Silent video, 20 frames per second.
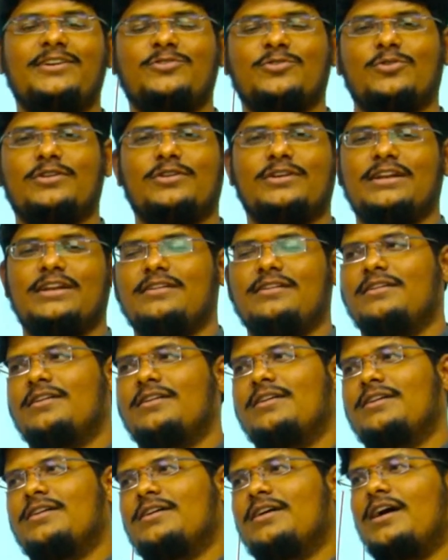total,
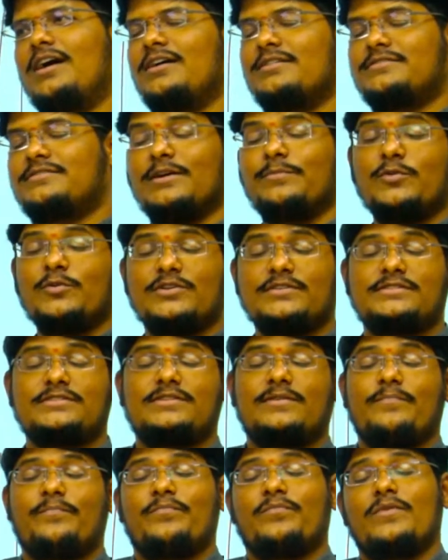suppose
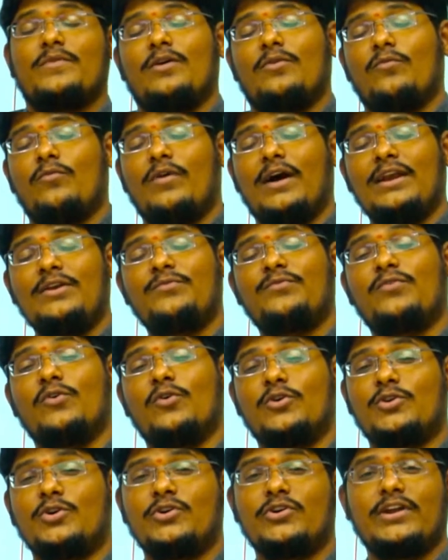one
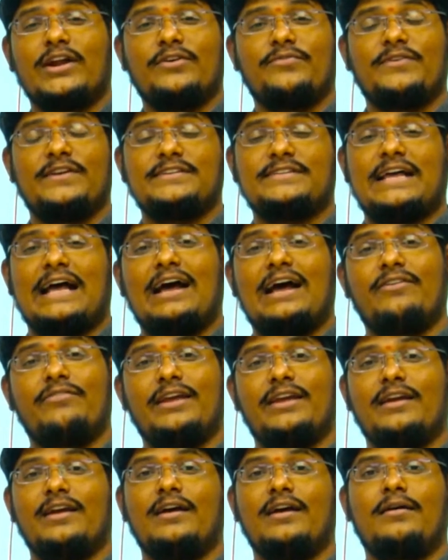photograph is
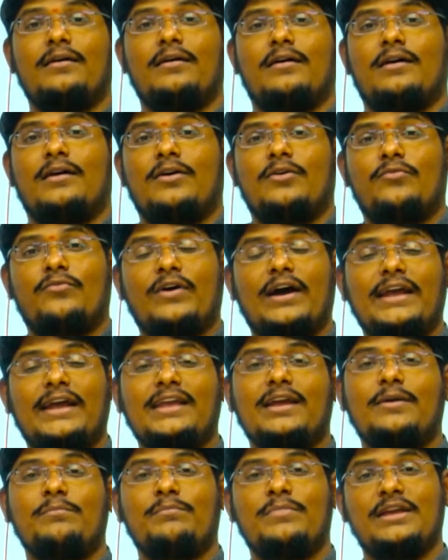having a 5
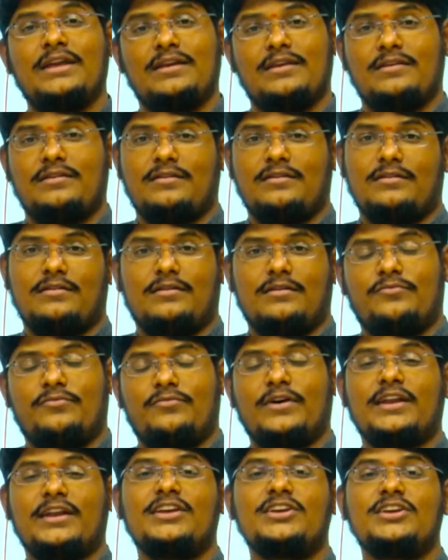MB
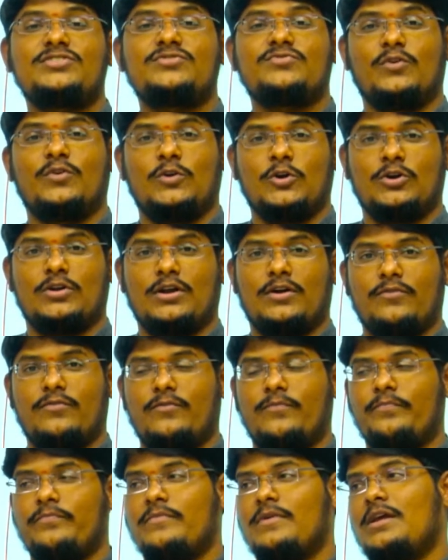for each photograph,
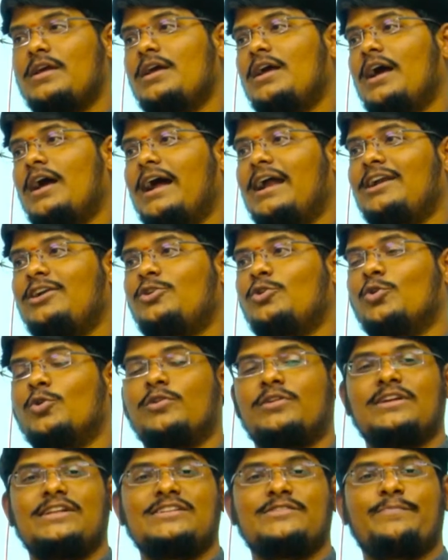and
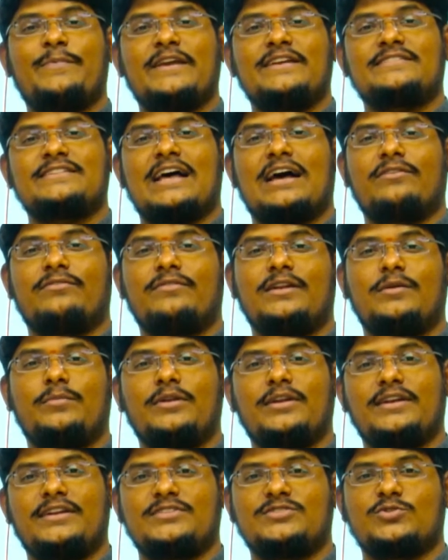total space available
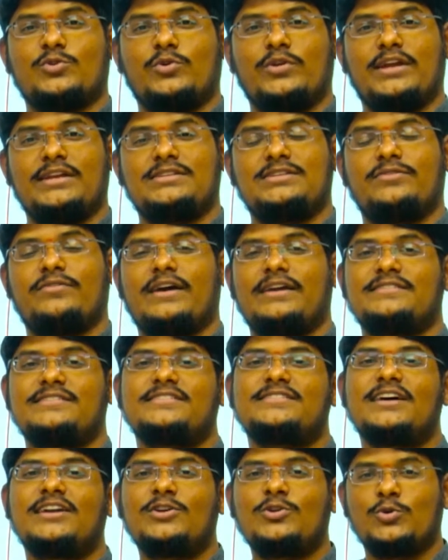in a storage device is
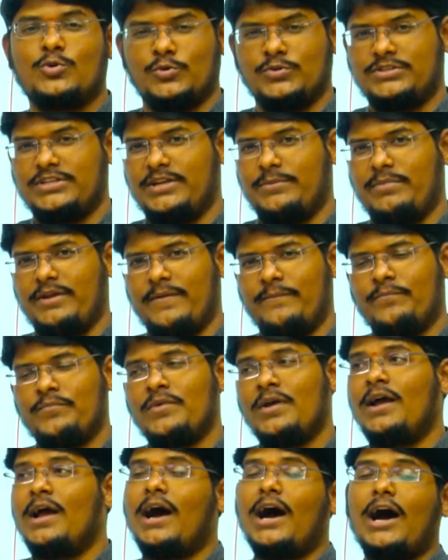the 2 GB.
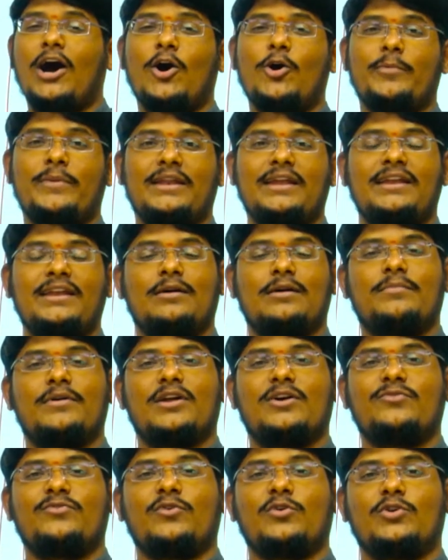How many number
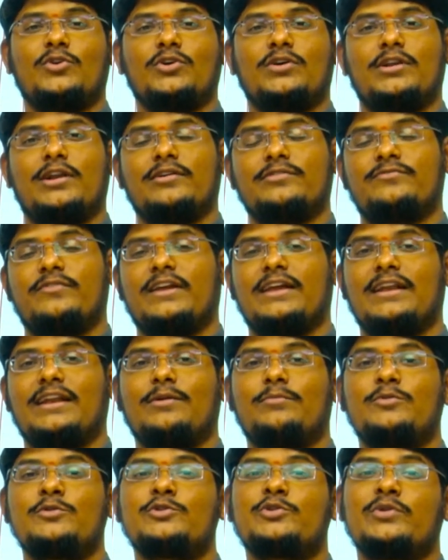of photographs we can
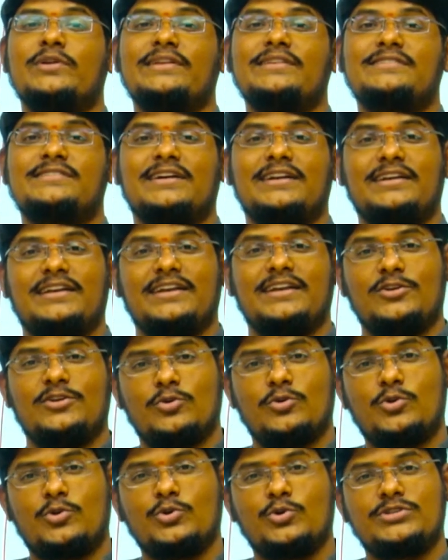able to insert into
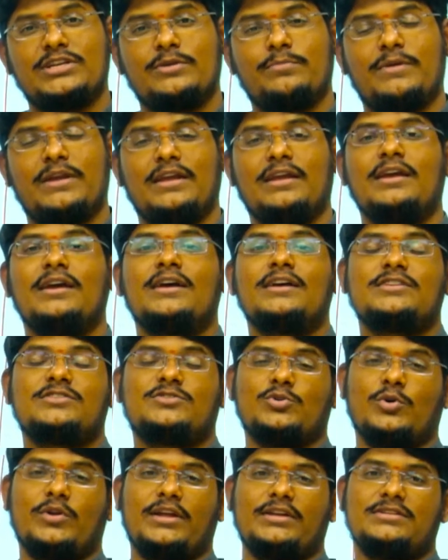2 GB
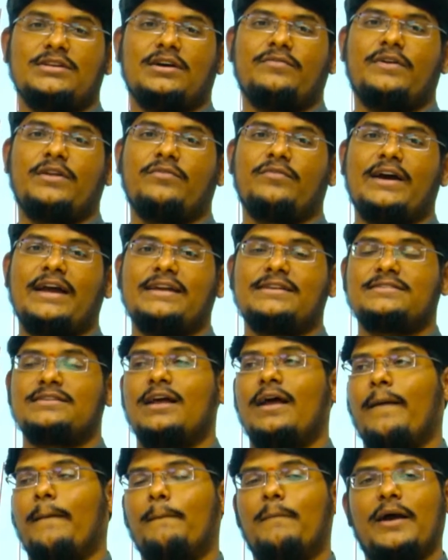storage of device
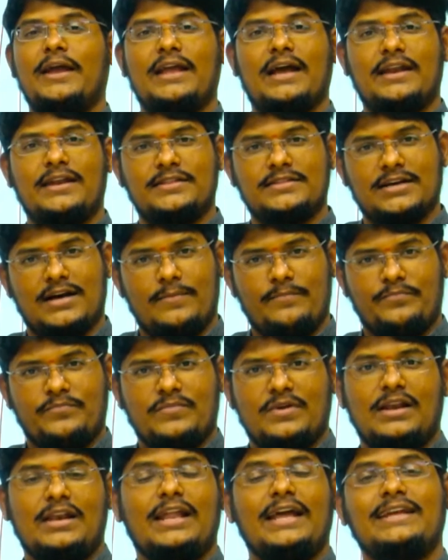by Anita?
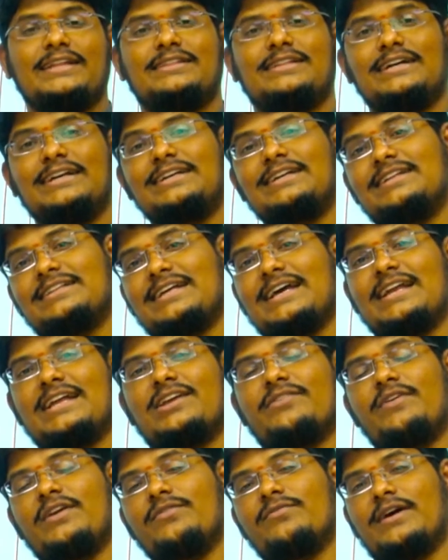Like that, they are
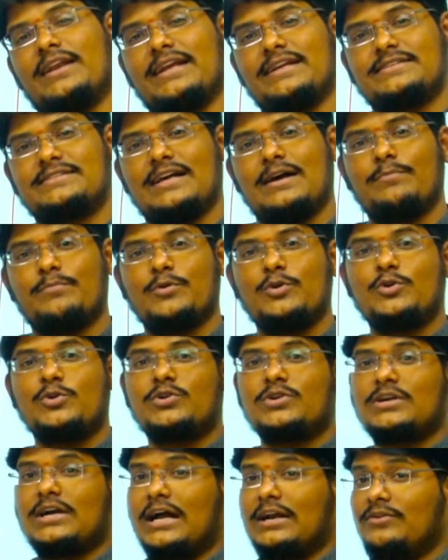giving one example to
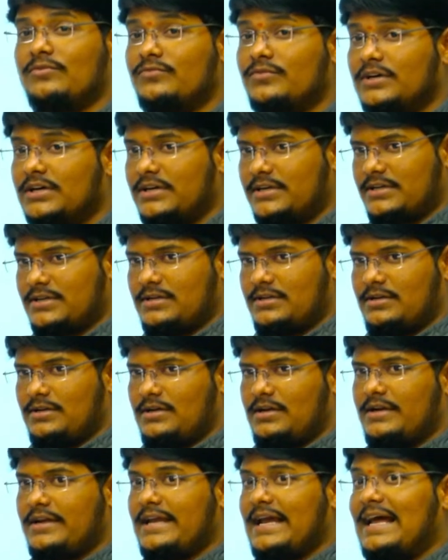convert,
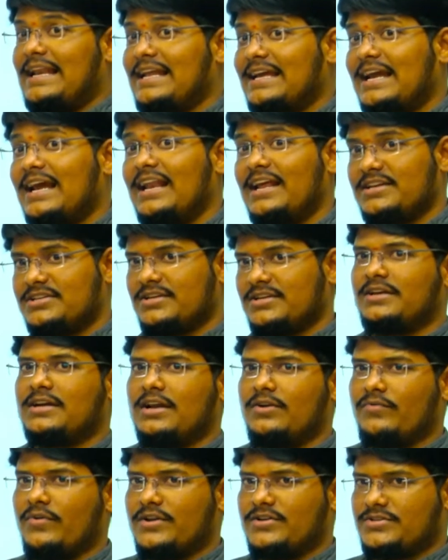calculation
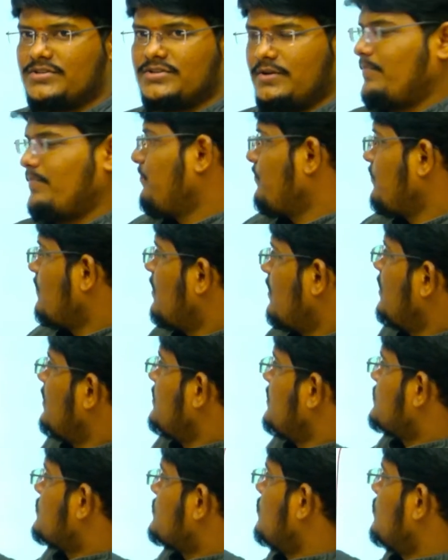conversion.
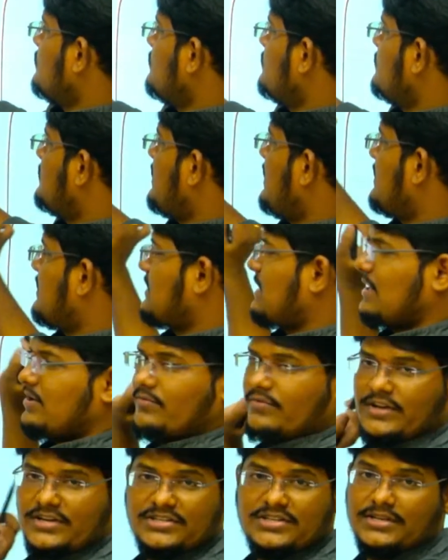So that
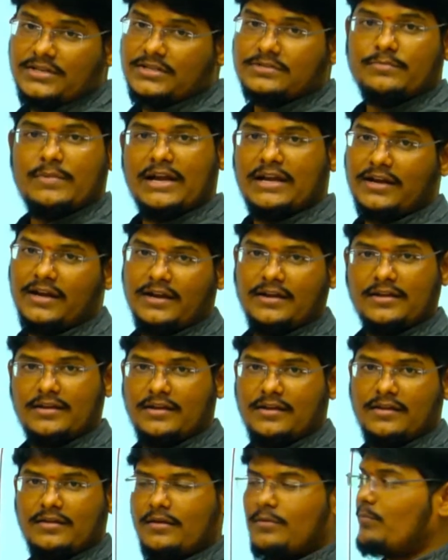conversion is mandated,
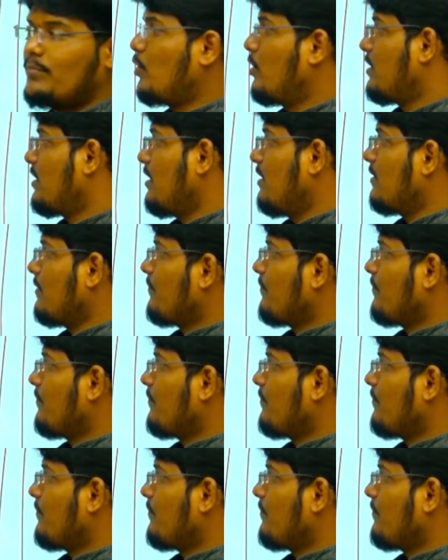important.